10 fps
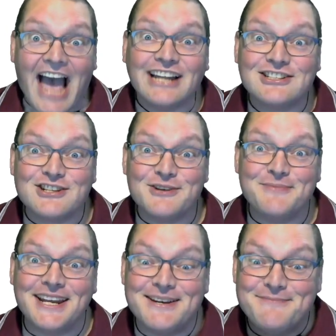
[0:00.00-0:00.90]

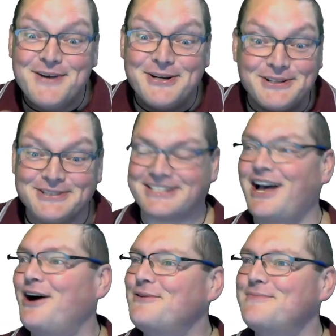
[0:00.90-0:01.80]
2-minute Moodles!
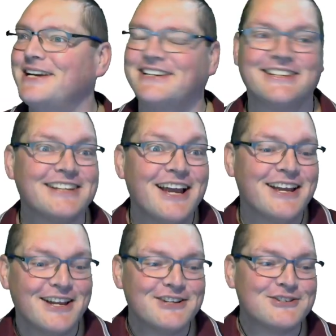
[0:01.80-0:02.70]
Oh my god.
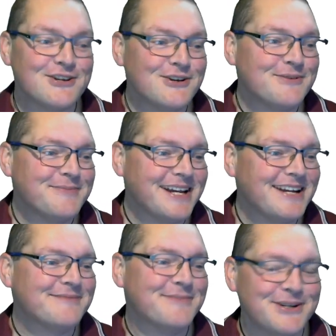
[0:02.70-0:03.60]

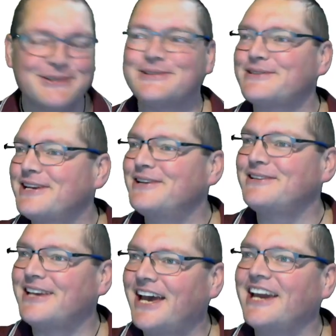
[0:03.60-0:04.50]
2-minute Moodles.
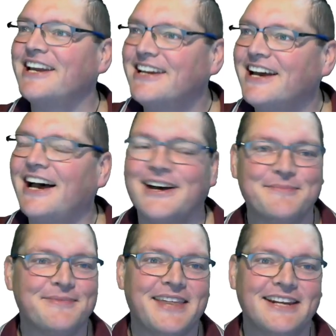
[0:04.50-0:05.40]
Okay.
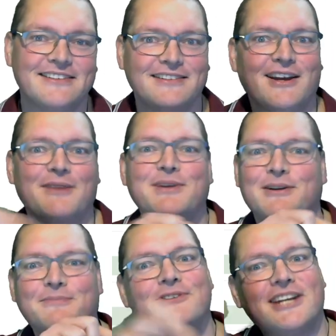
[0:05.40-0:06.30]
I'm going to
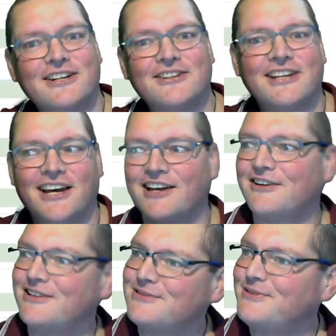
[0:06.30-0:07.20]
put that on the card
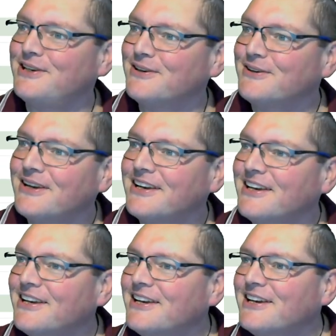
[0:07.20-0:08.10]
of this video.
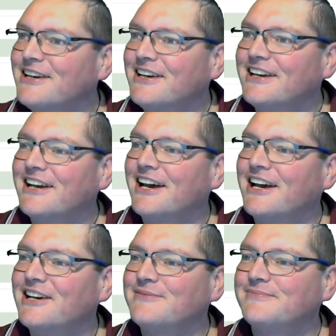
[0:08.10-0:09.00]

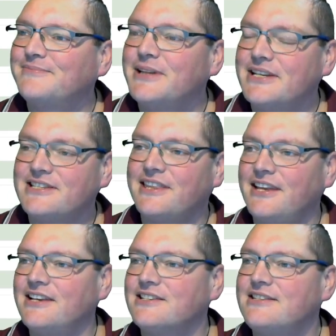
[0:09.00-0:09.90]
But there's the
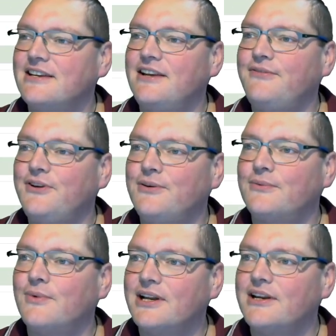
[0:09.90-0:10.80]
thing is that if you
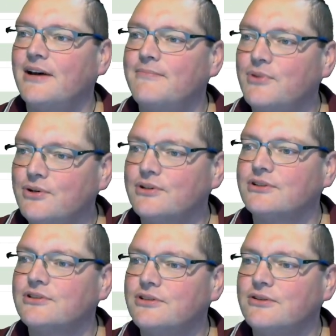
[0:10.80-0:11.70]
want a
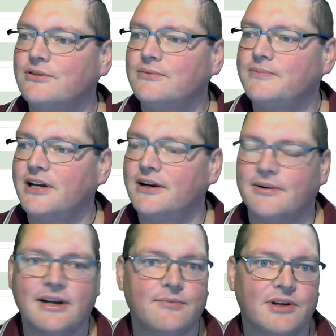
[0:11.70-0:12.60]
Moodle to play
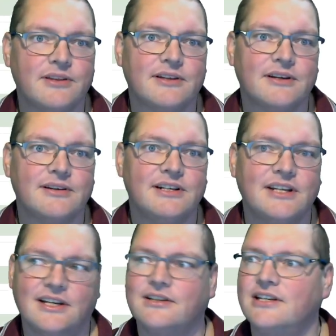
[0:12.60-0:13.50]
around with, I mean,
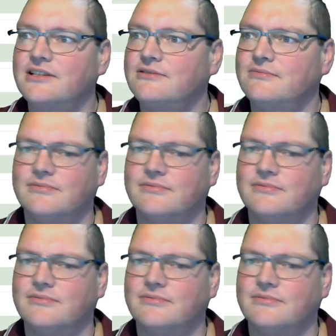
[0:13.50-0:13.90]
nowadays,